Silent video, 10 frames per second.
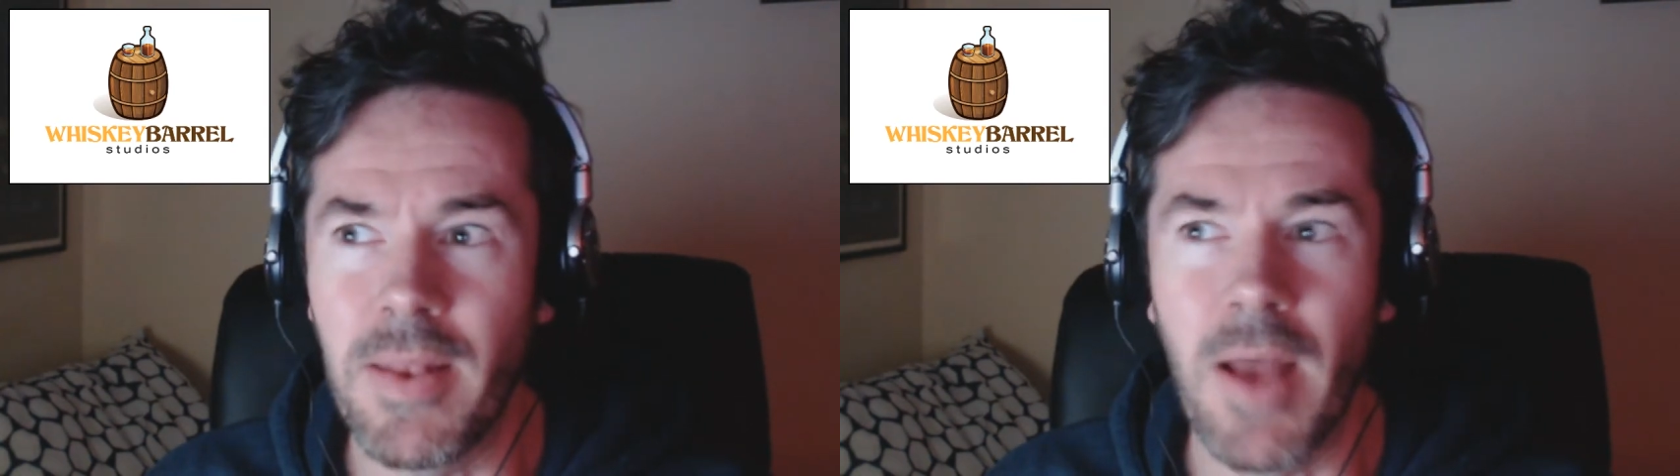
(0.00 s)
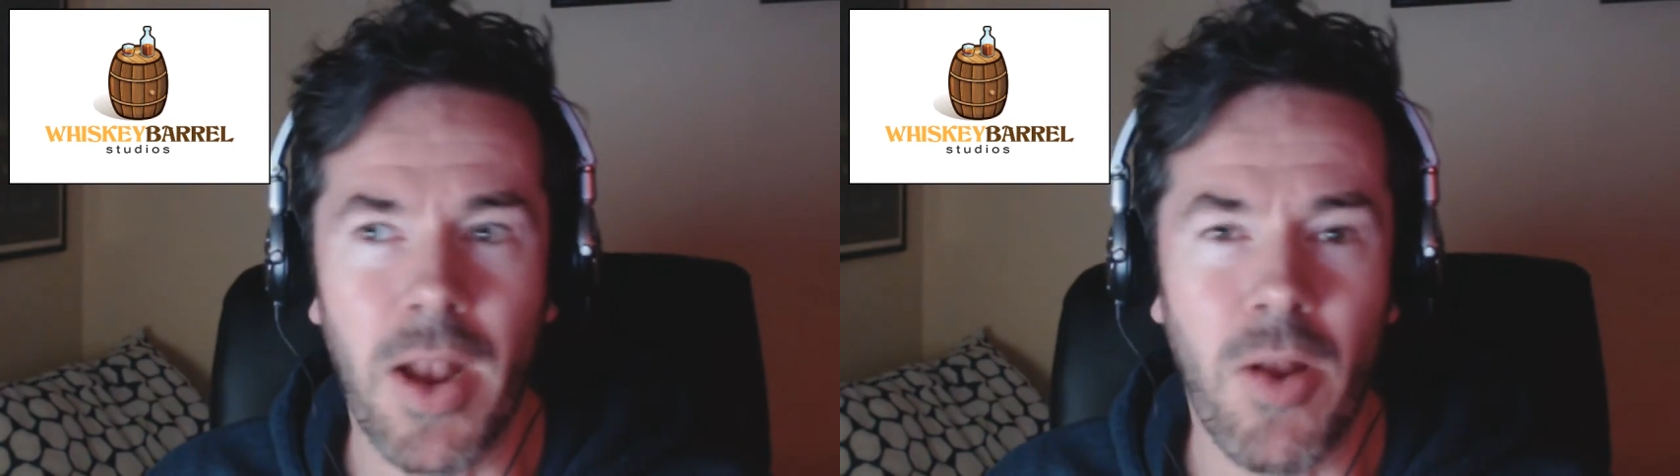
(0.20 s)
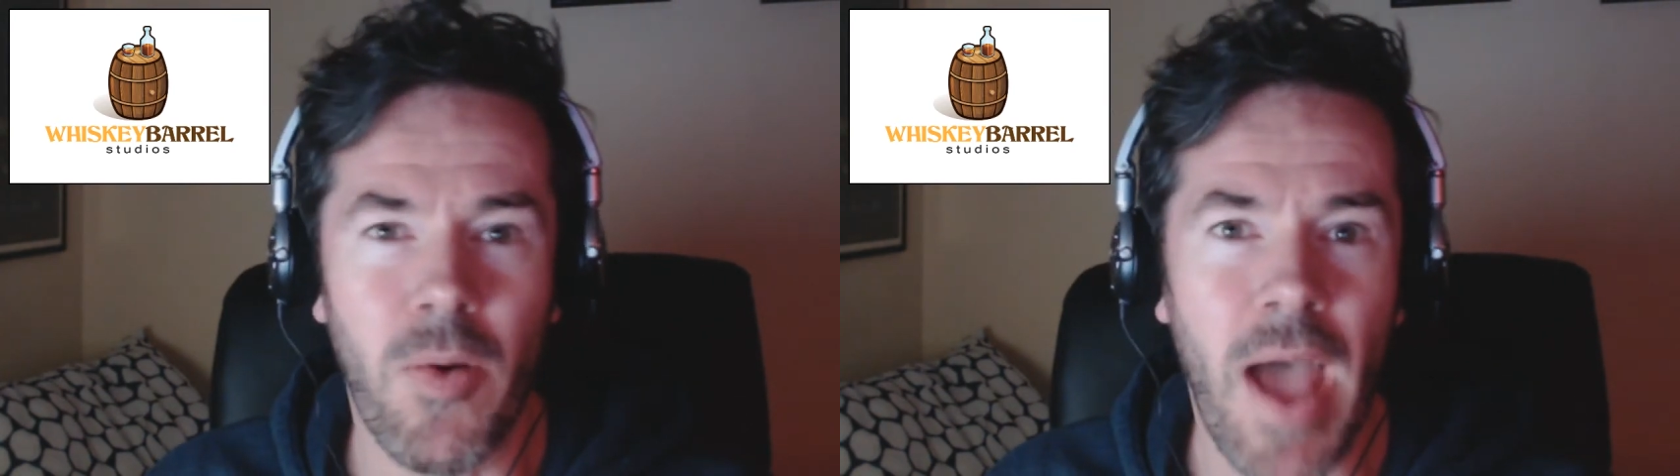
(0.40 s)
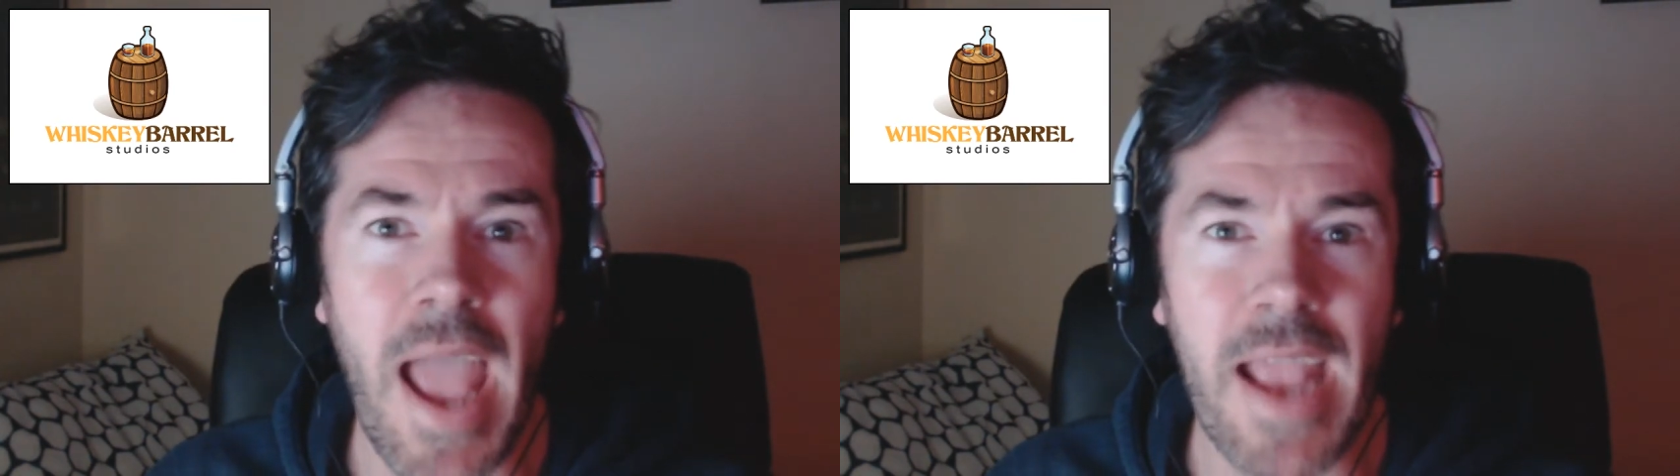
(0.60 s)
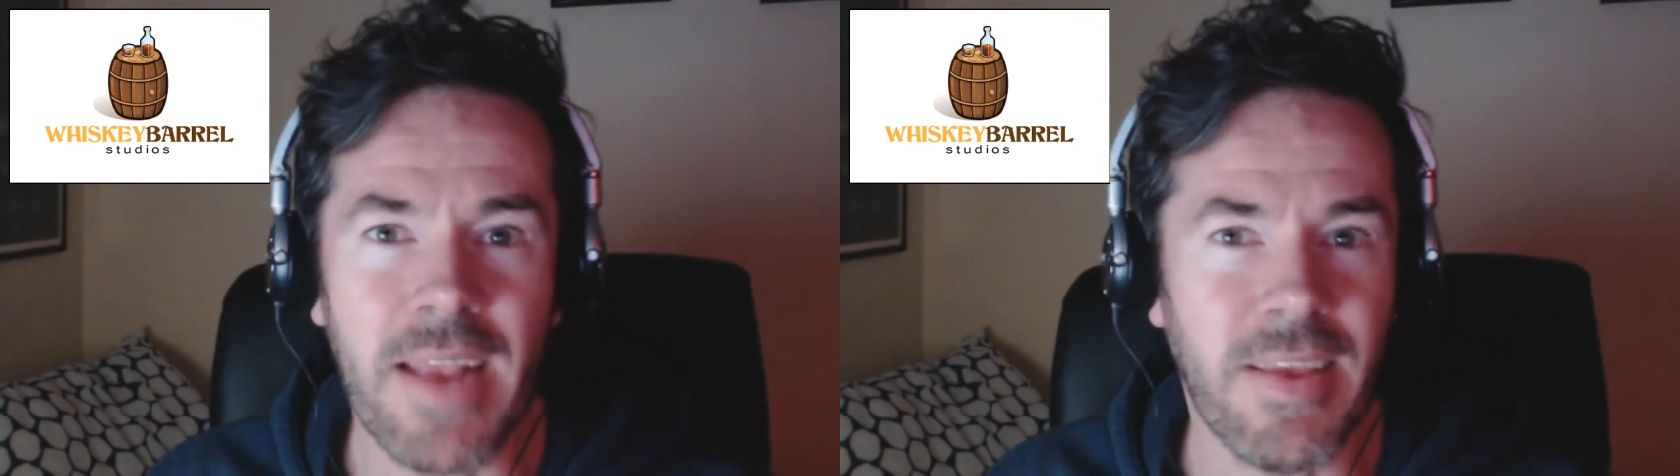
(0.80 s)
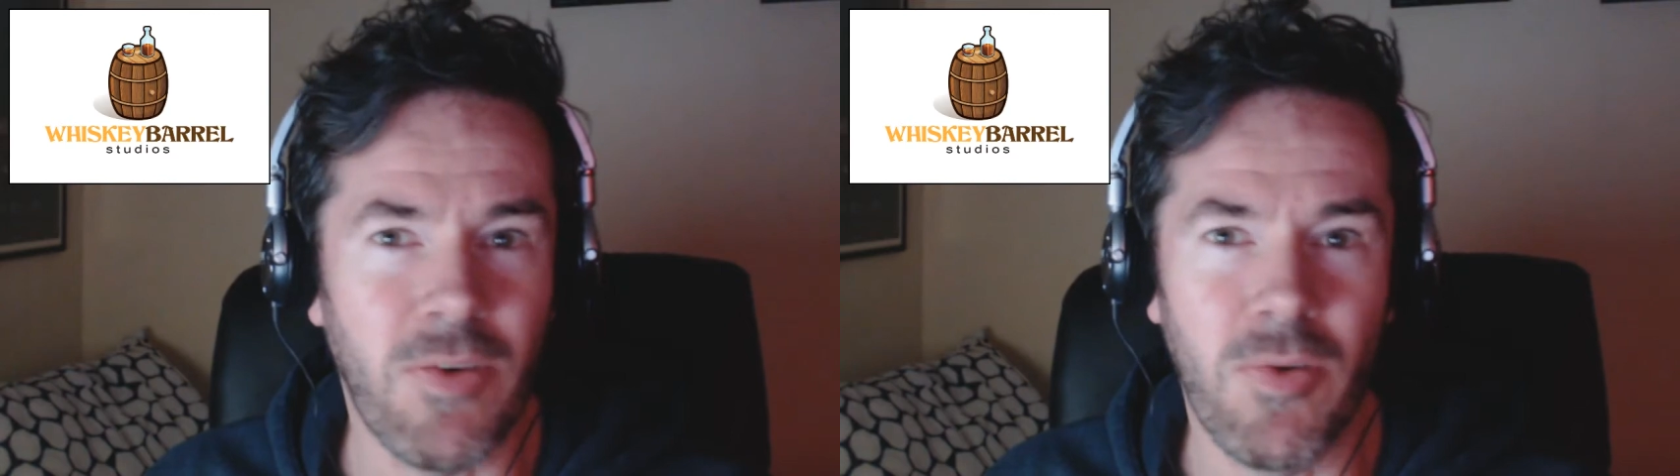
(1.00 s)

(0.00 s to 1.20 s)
I don't know, $80 or